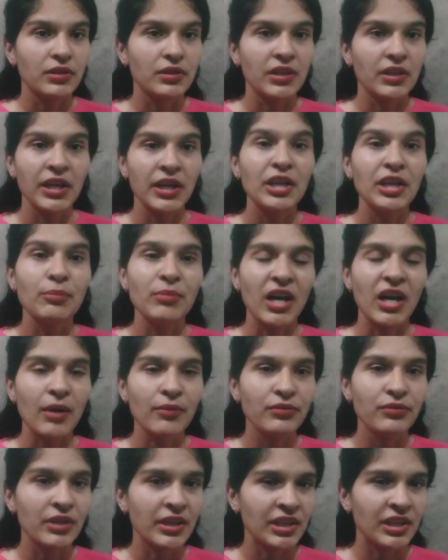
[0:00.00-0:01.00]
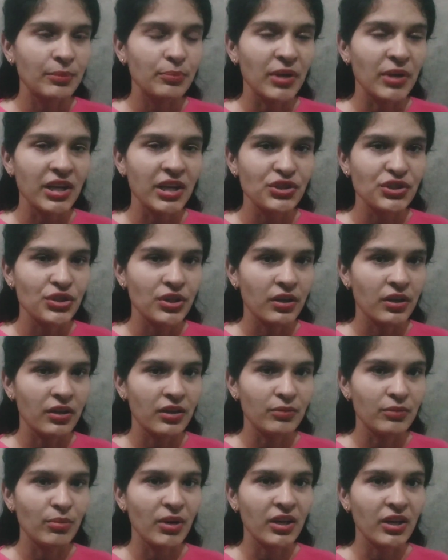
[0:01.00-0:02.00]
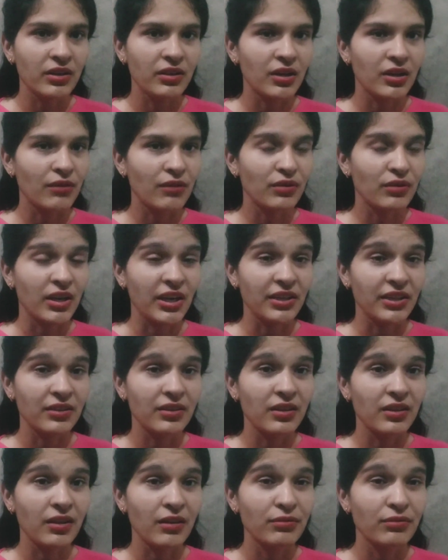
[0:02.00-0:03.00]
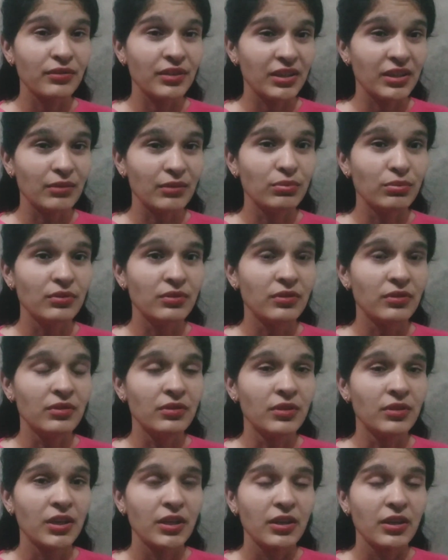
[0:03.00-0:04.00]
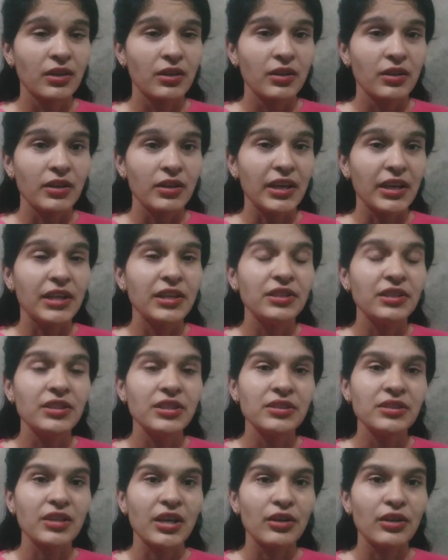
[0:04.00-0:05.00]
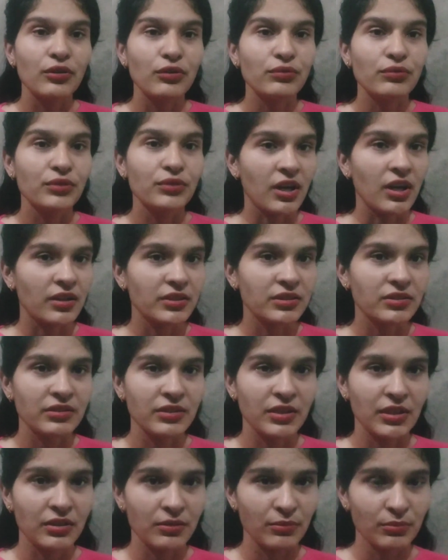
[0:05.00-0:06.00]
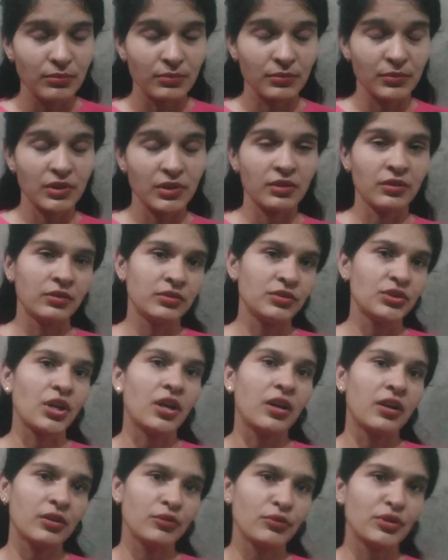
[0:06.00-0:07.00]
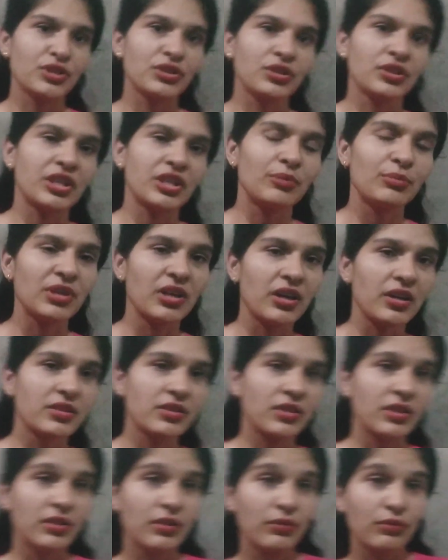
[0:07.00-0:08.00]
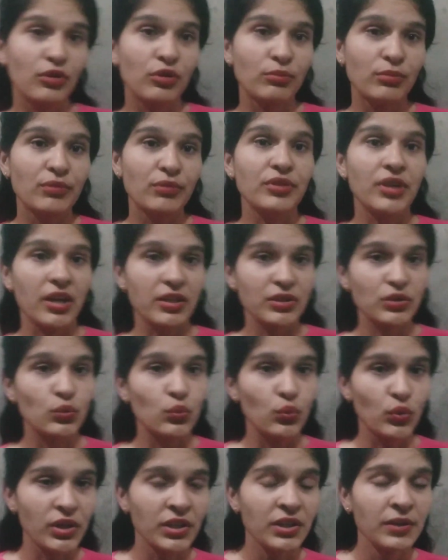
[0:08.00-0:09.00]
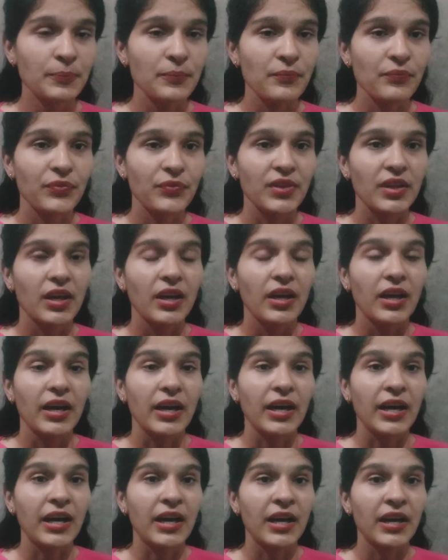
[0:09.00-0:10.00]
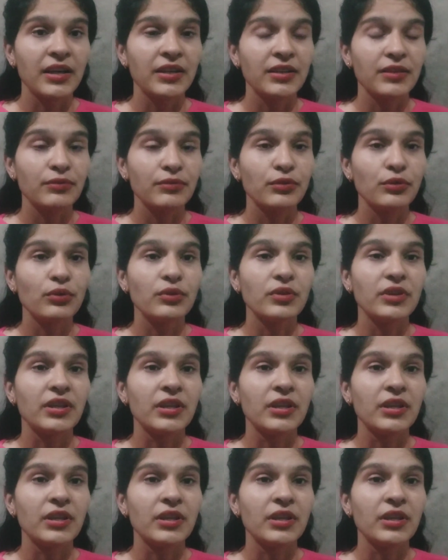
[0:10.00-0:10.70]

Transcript: any map, any pie chart, bar graph, line graph, table, and these kind of task can question can be asked in the form of task 1. And for